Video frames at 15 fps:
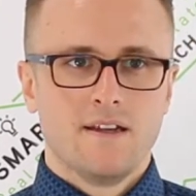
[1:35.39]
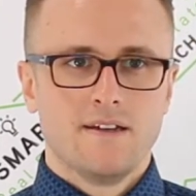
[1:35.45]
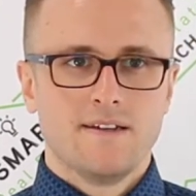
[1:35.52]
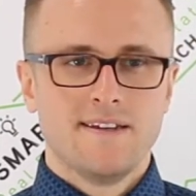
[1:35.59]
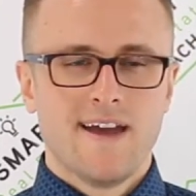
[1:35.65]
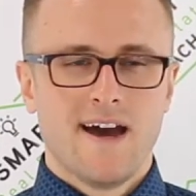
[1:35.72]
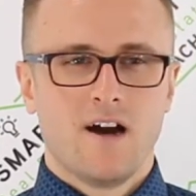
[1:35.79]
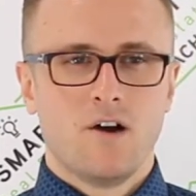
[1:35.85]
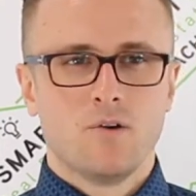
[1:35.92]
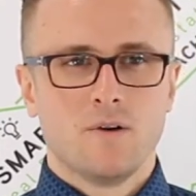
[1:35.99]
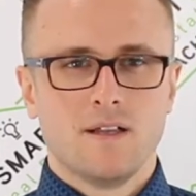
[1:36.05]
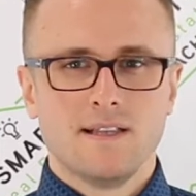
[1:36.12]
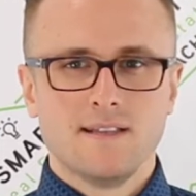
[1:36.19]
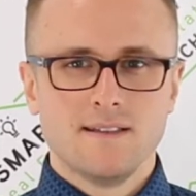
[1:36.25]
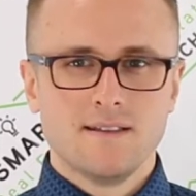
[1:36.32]

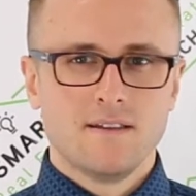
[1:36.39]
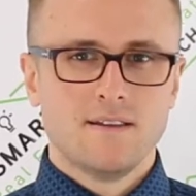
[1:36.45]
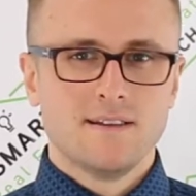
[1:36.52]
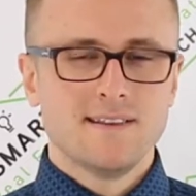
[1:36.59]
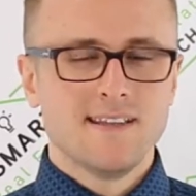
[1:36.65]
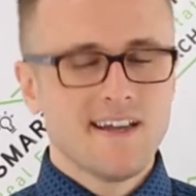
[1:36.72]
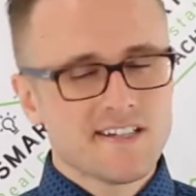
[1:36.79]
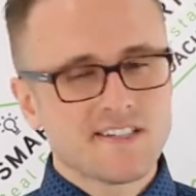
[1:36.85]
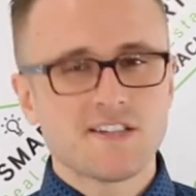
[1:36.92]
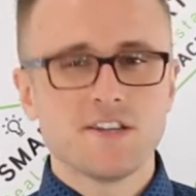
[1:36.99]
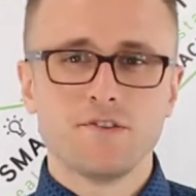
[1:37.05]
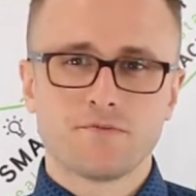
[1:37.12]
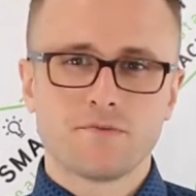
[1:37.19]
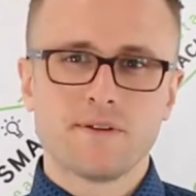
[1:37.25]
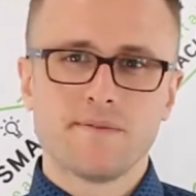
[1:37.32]
Now, less
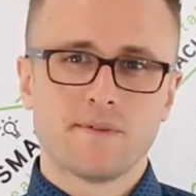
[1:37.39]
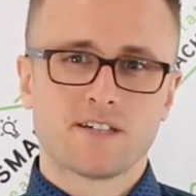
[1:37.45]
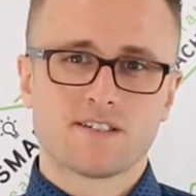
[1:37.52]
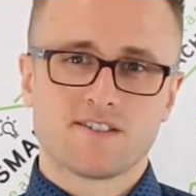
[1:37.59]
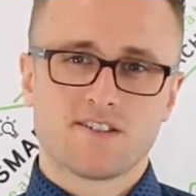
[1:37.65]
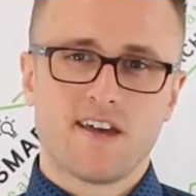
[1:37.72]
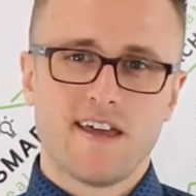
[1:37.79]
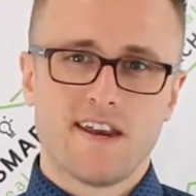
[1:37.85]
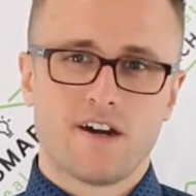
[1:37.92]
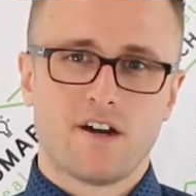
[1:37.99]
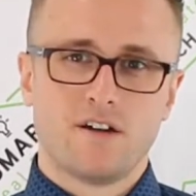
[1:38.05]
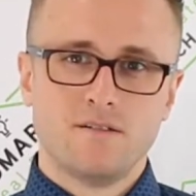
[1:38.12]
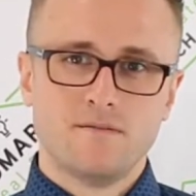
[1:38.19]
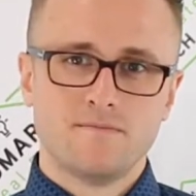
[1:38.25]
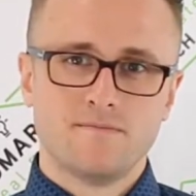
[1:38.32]
than three months
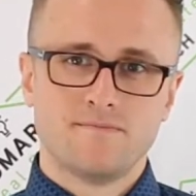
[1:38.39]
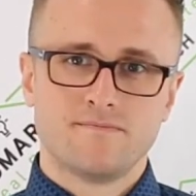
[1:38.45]
later,